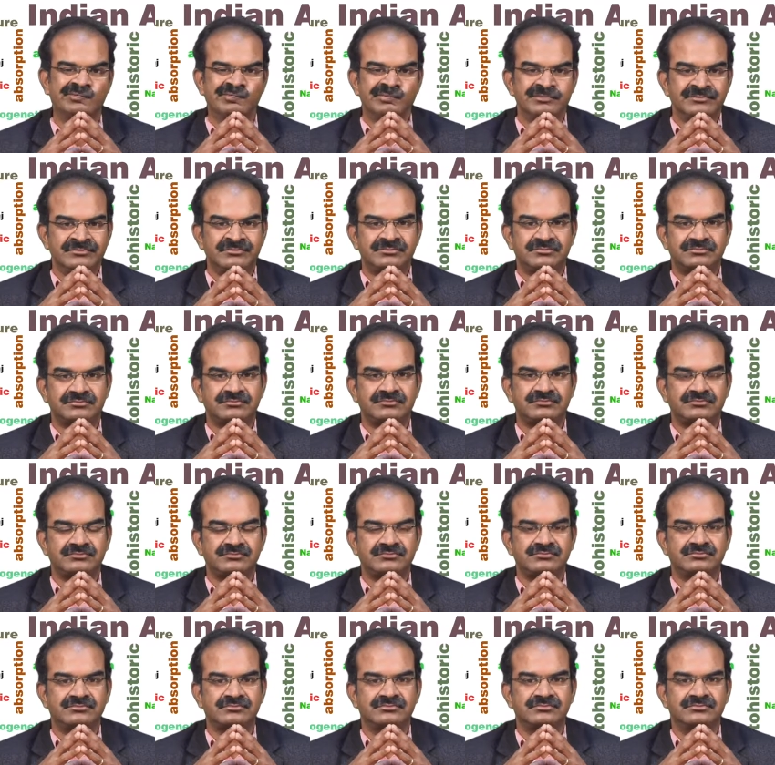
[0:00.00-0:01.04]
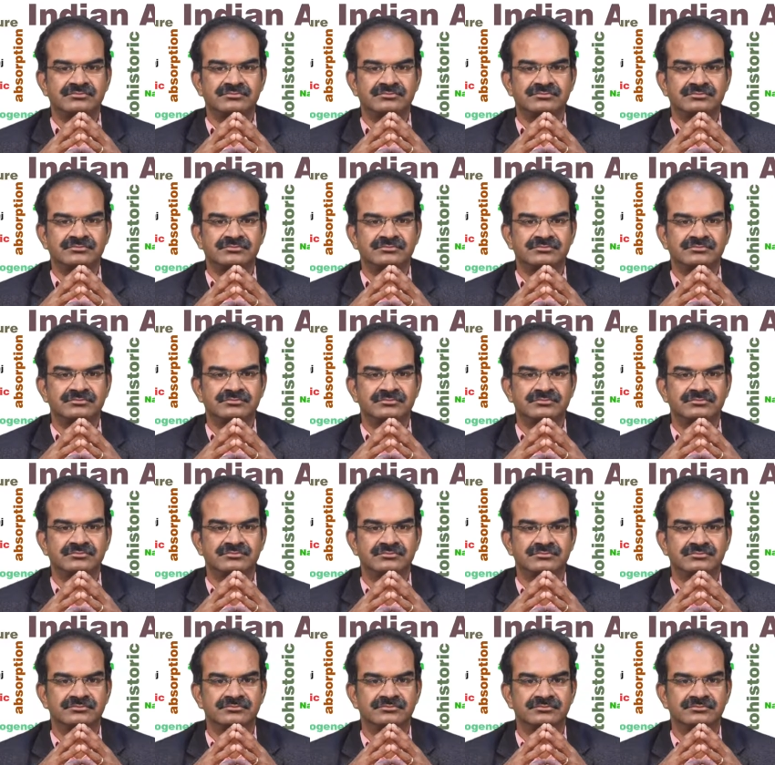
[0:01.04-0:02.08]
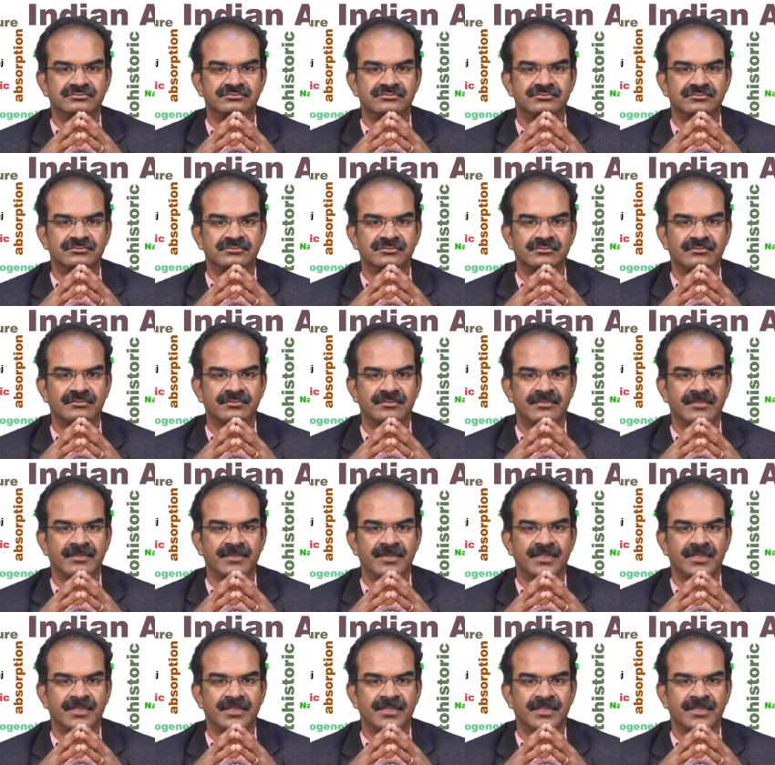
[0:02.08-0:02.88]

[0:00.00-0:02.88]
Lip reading: [no speech]